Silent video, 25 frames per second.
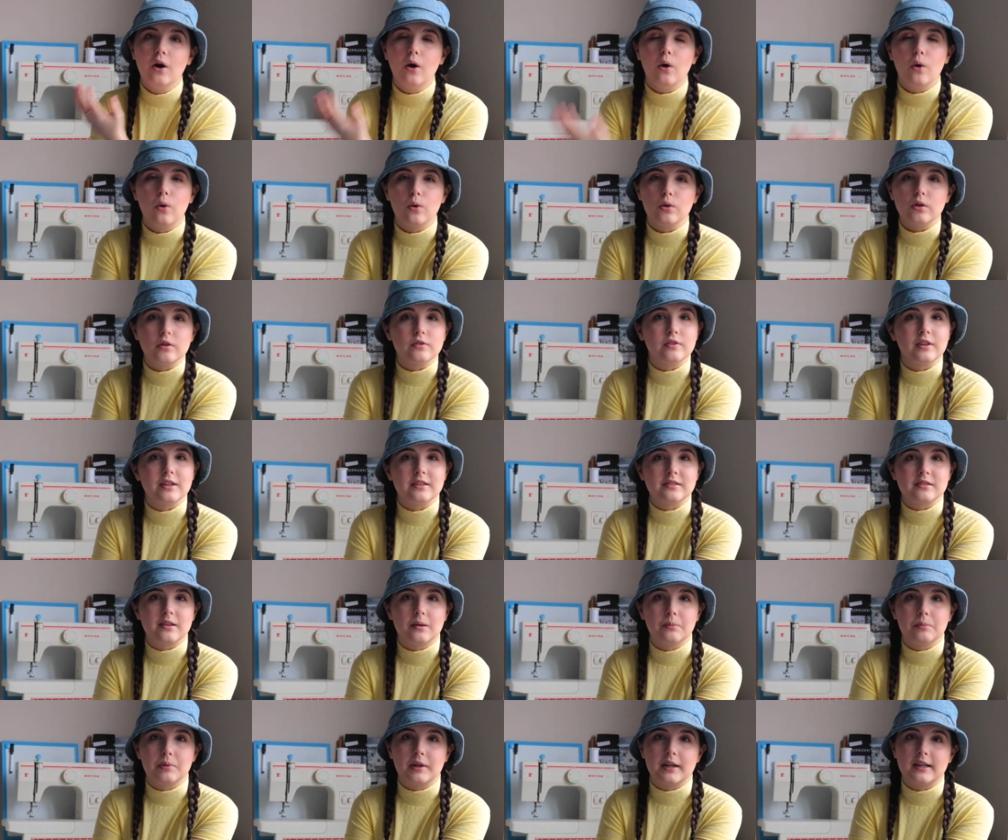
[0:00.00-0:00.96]
all of these
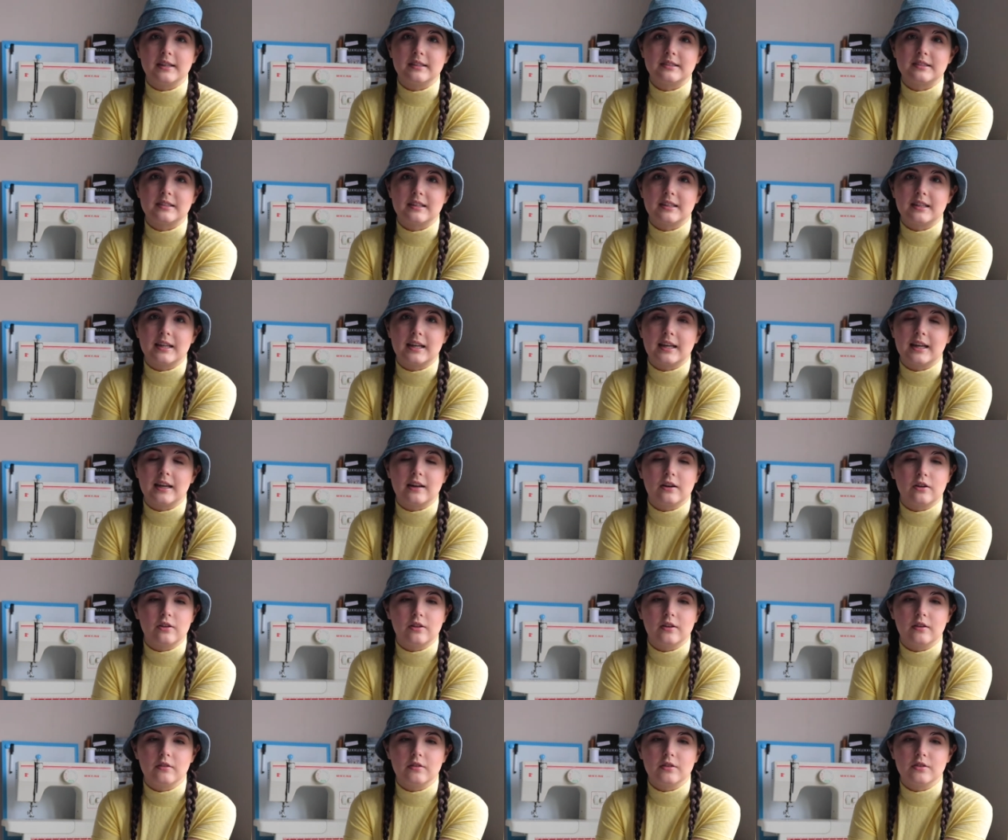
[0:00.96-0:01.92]
complaints that they get on
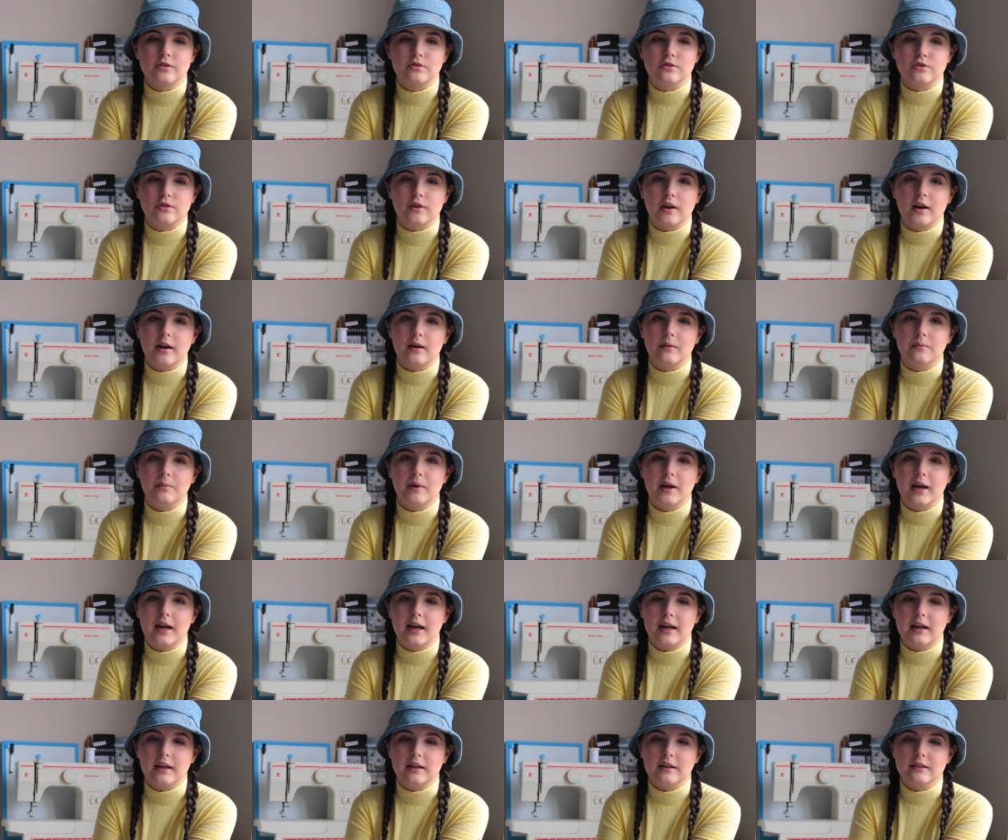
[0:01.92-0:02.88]
their Instagram
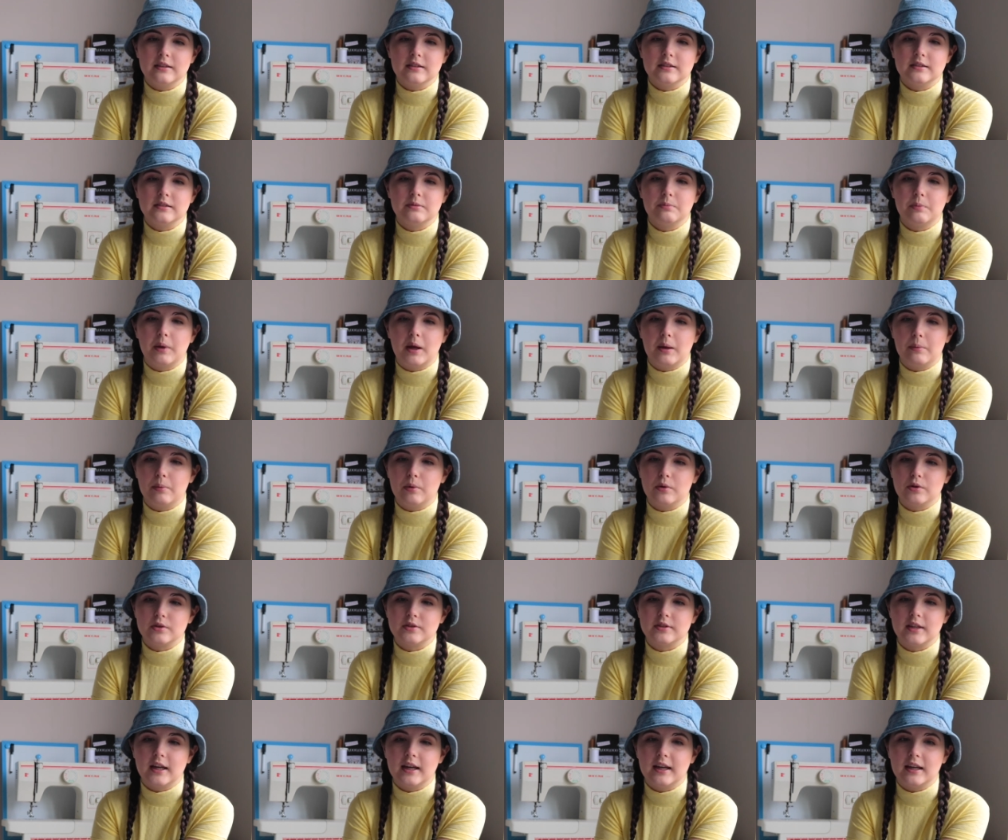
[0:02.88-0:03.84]
and people
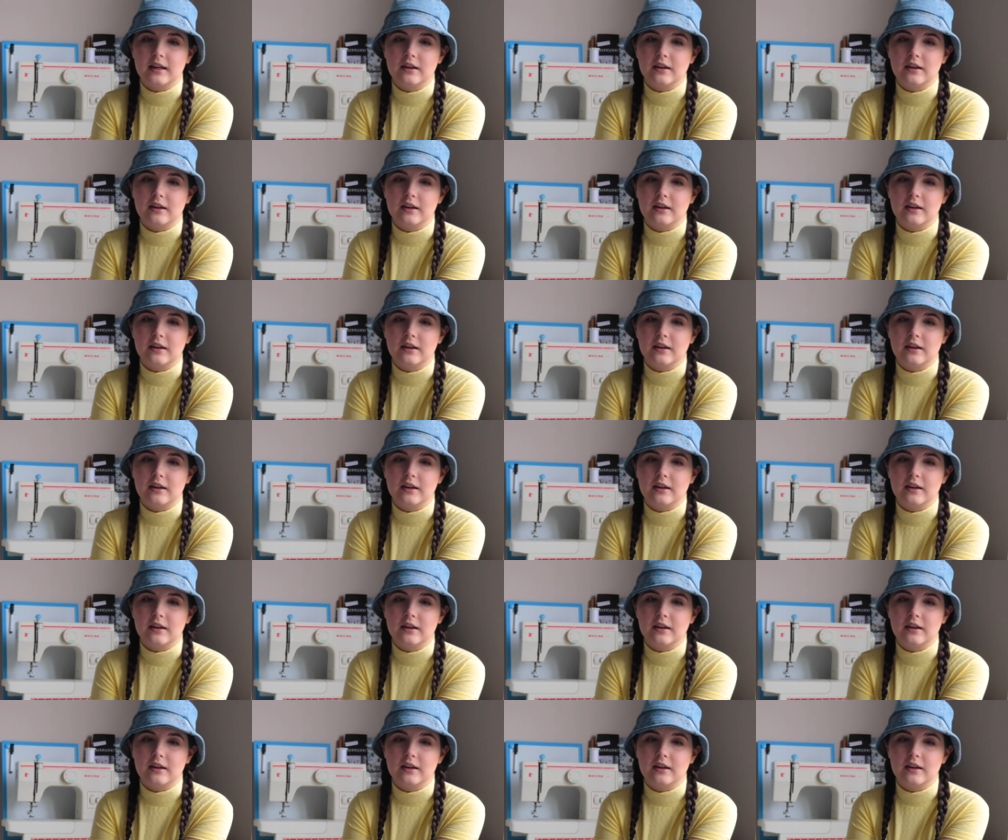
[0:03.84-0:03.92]
saying,